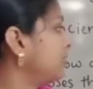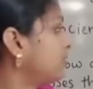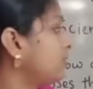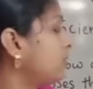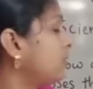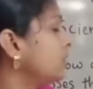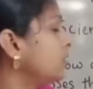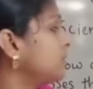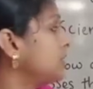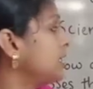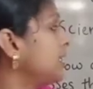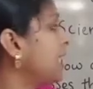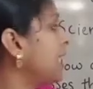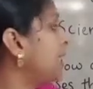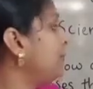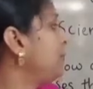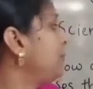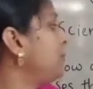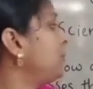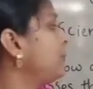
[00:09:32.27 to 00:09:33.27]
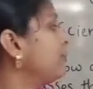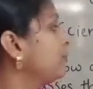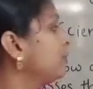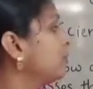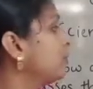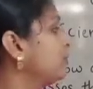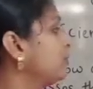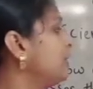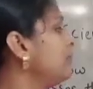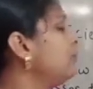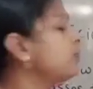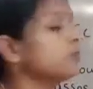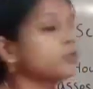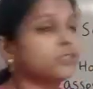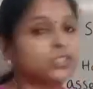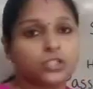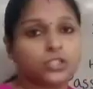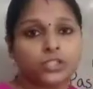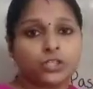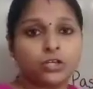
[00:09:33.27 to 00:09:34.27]
So she helped to improve the
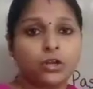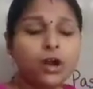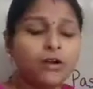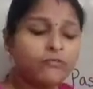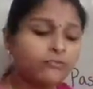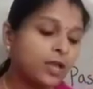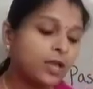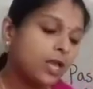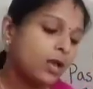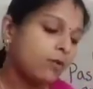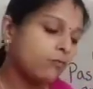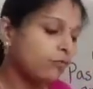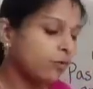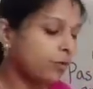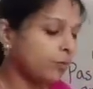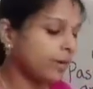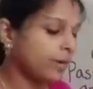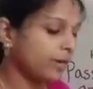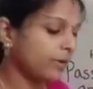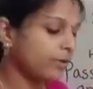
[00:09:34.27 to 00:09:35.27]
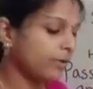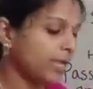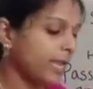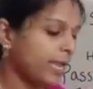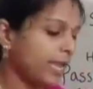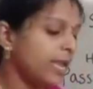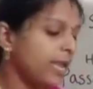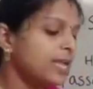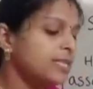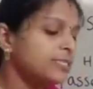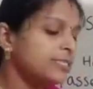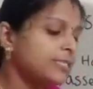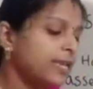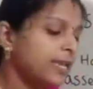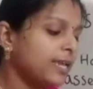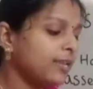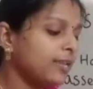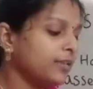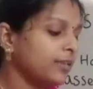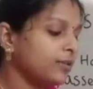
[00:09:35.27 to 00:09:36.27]
position of woman. Okay,
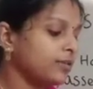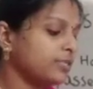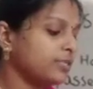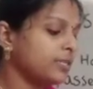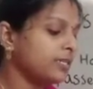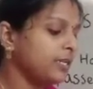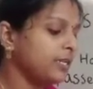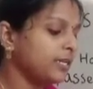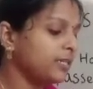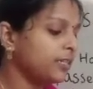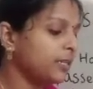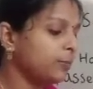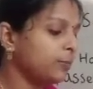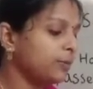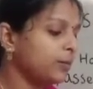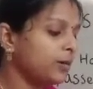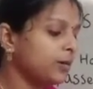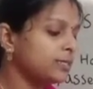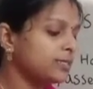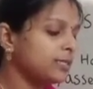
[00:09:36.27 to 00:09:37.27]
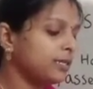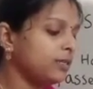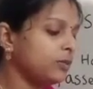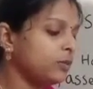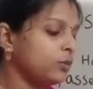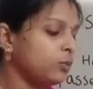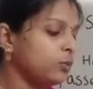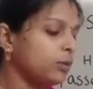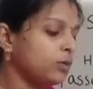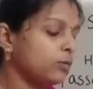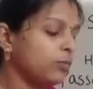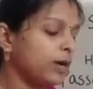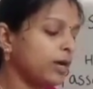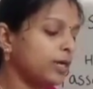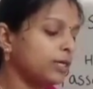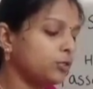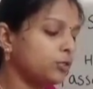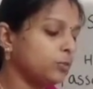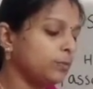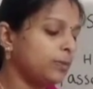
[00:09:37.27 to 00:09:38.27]
second question, take the person you would
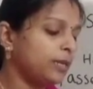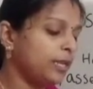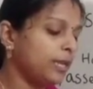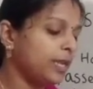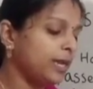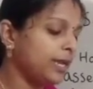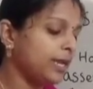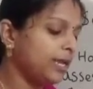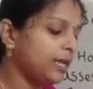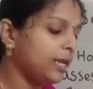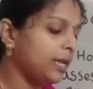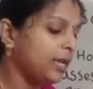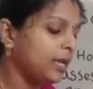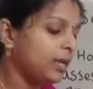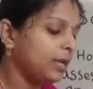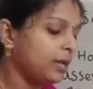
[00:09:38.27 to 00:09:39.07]
want to be like.